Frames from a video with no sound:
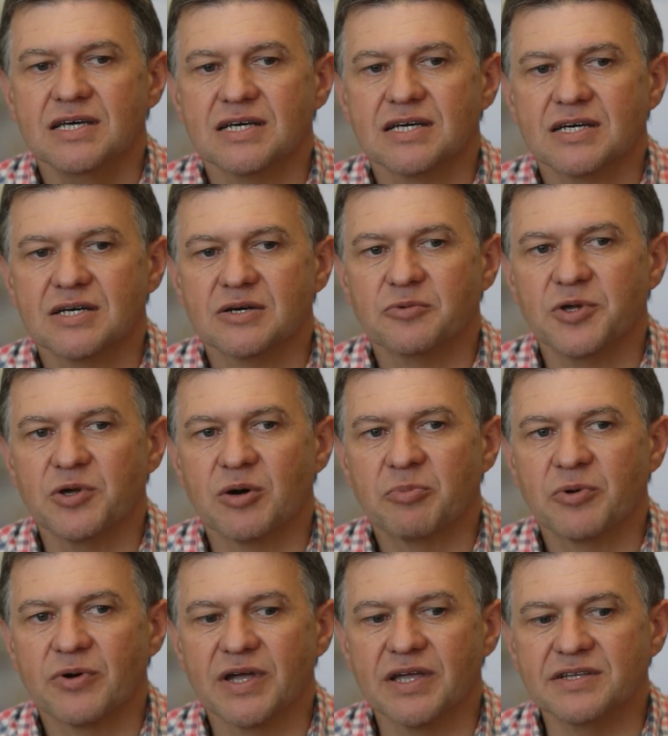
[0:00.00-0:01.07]
Uh, we
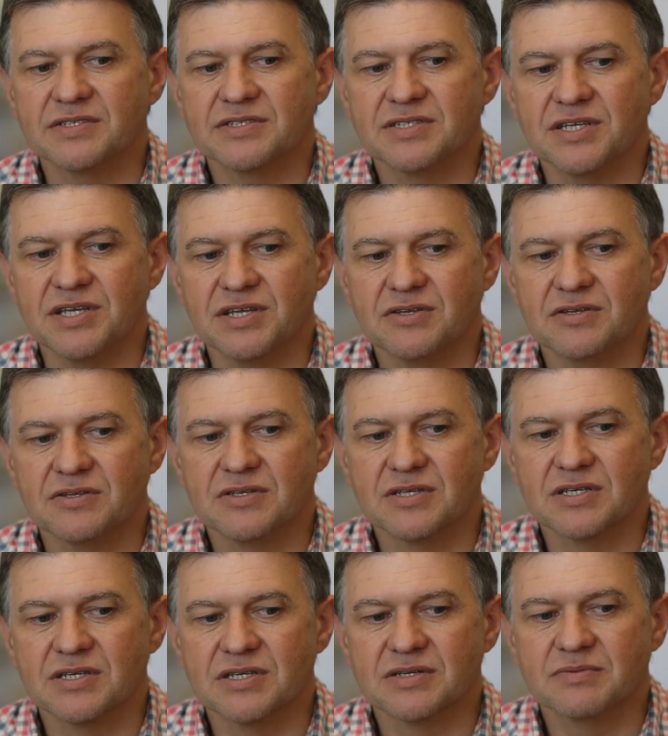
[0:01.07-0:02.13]
operate in
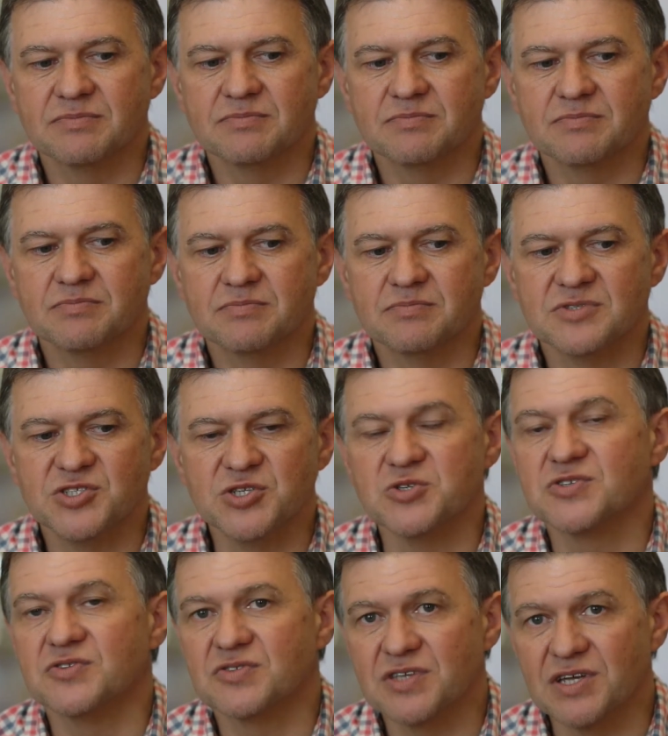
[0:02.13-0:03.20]
the
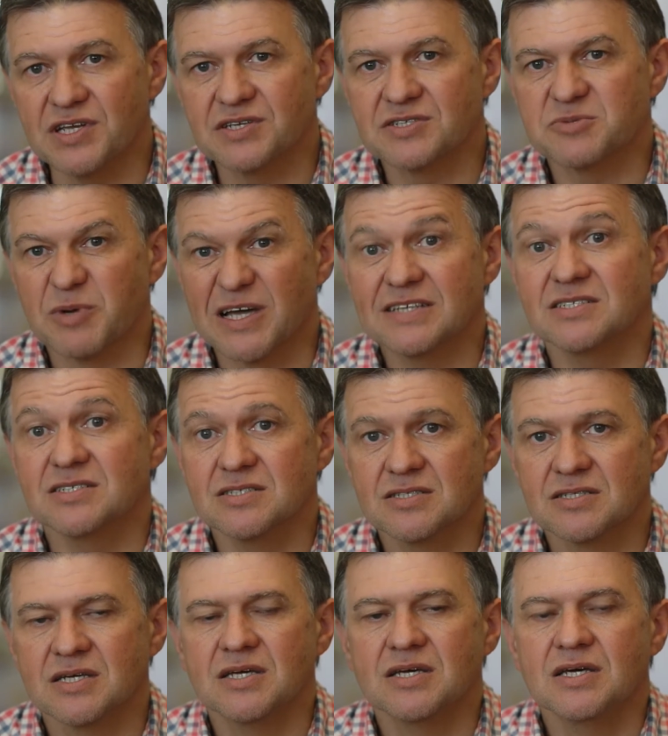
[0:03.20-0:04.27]
geosynthetic space.
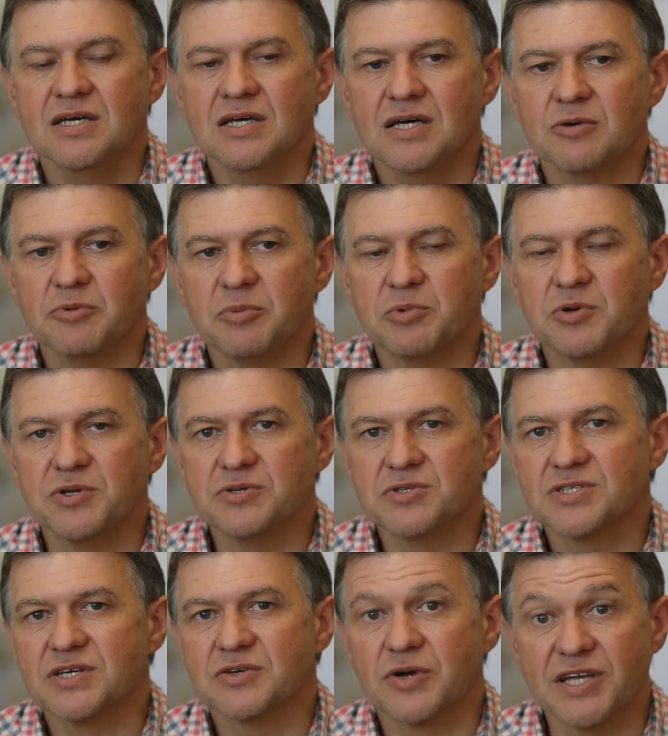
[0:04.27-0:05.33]
Uh, we
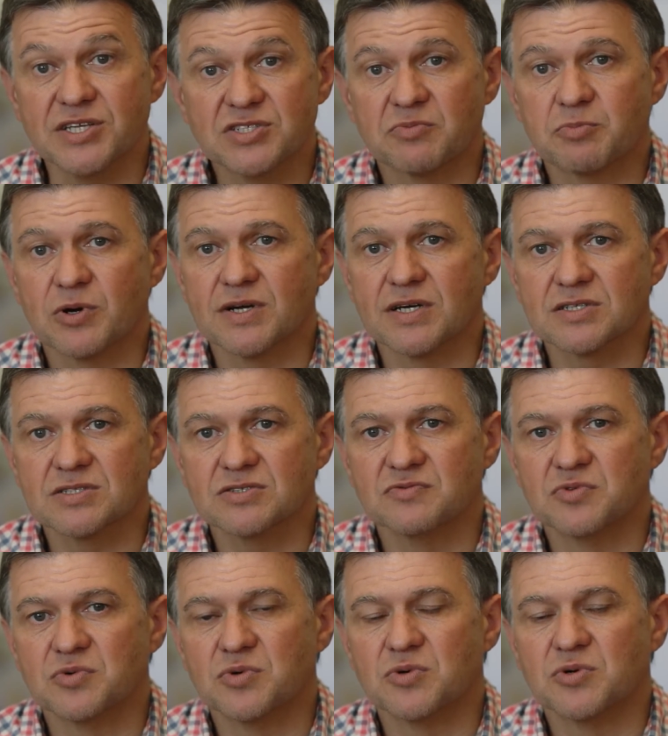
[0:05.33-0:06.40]
produce a range of products
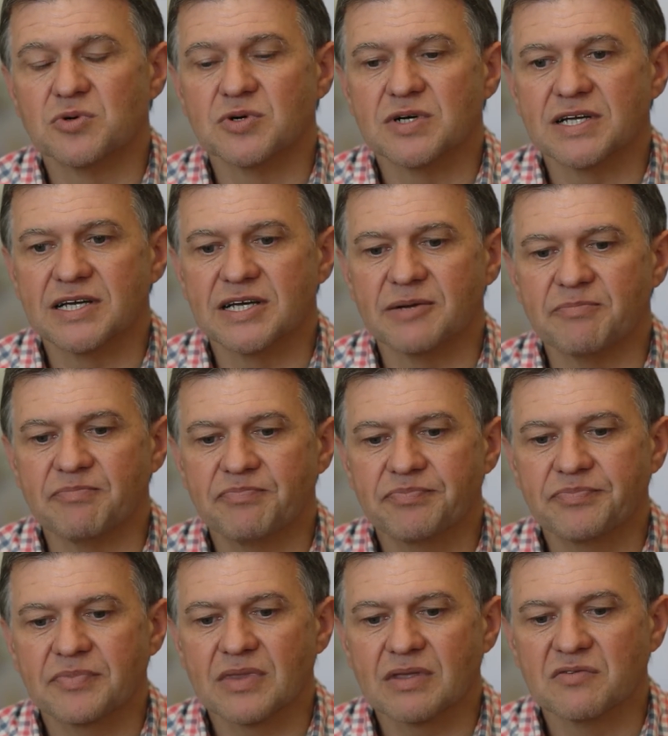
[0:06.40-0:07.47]
for, um,
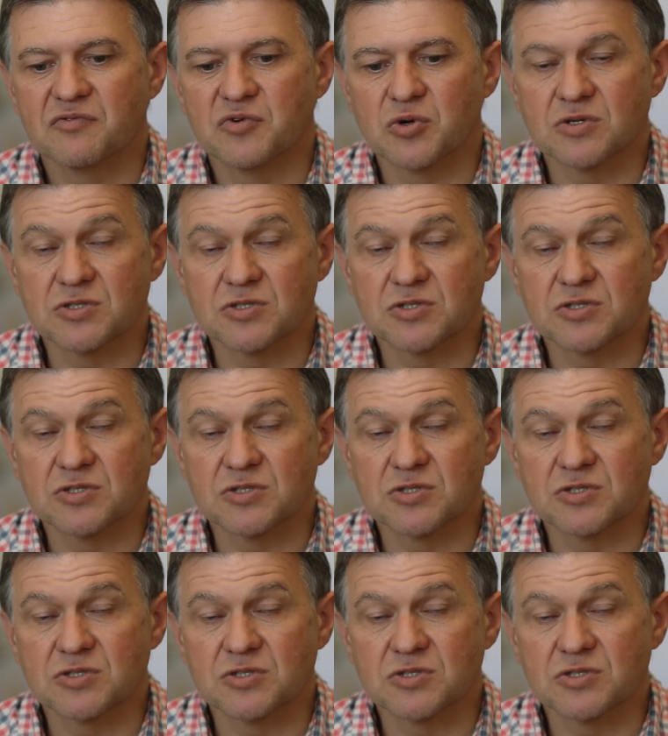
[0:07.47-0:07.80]
for